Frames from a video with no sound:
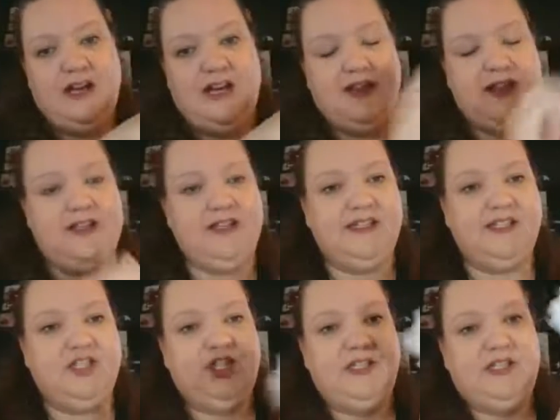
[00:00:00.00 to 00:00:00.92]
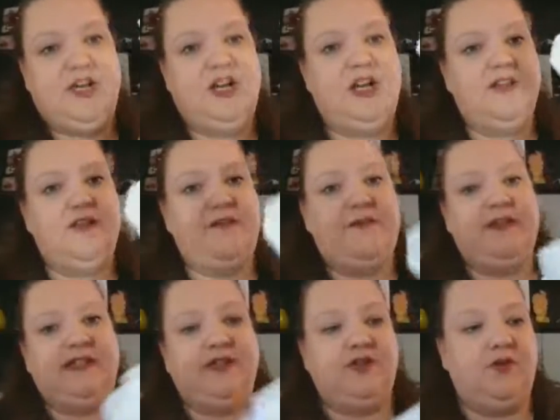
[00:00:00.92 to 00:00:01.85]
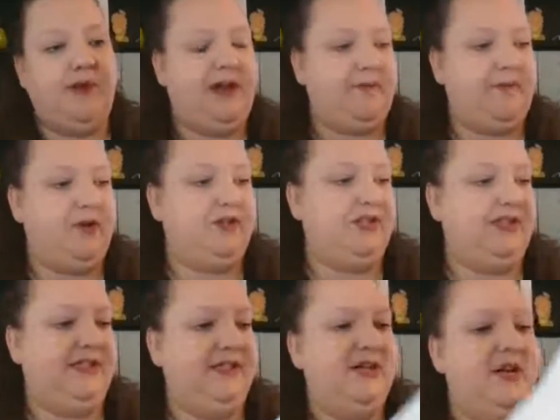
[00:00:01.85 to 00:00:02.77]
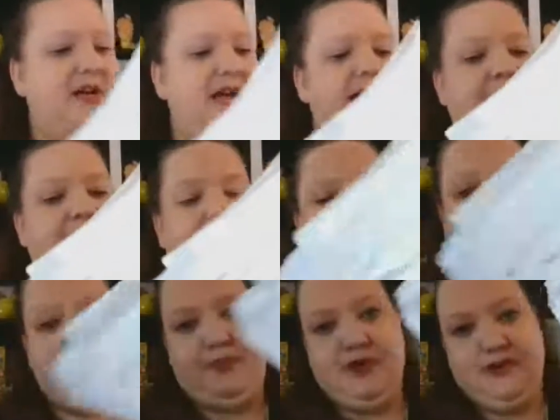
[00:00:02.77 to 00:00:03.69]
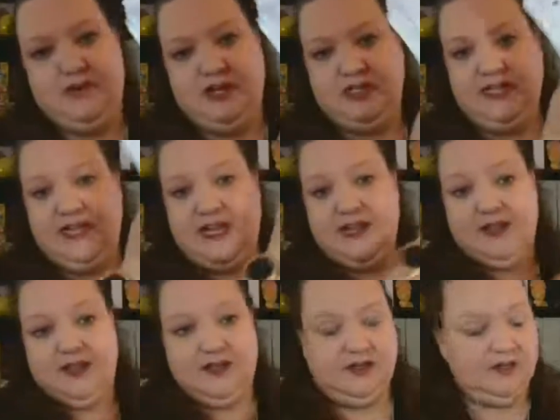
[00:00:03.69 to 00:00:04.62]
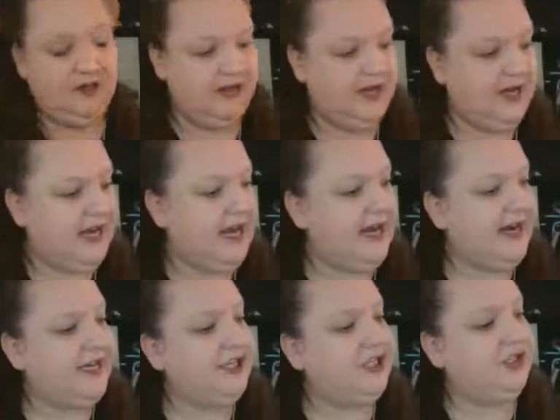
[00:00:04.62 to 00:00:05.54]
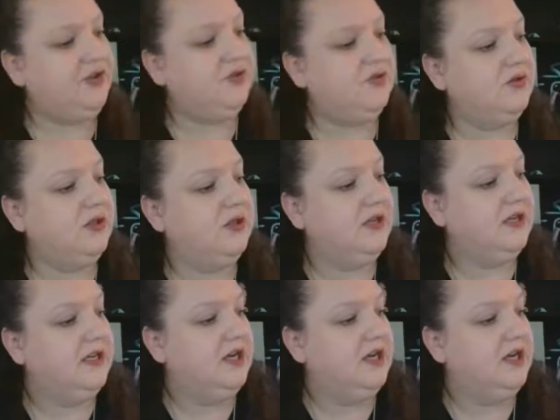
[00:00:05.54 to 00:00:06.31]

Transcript: And then this is just all the physical papers. And I put them all together and I do